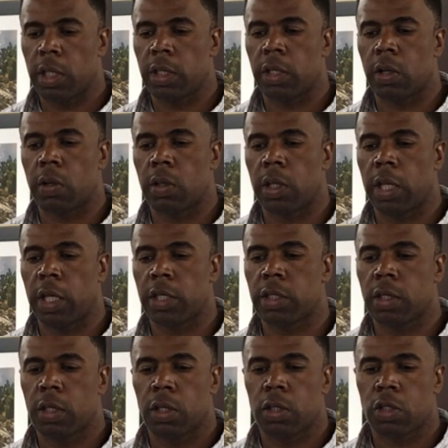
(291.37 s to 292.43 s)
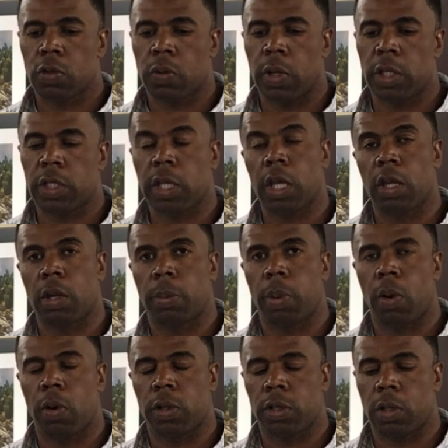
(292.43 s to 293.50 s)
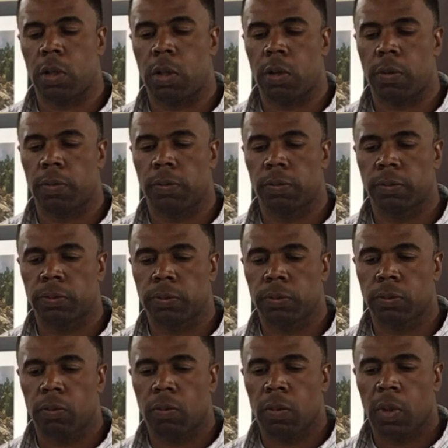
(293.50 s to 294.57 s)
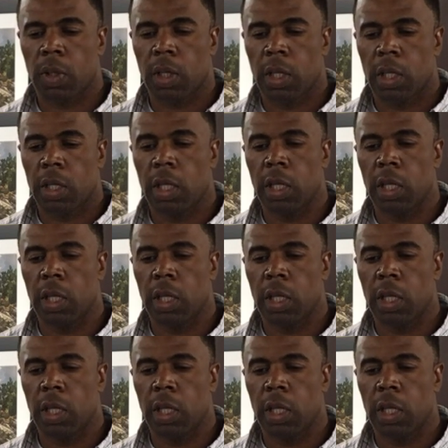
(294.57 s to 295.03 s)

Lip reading: their less stressed counterparts are.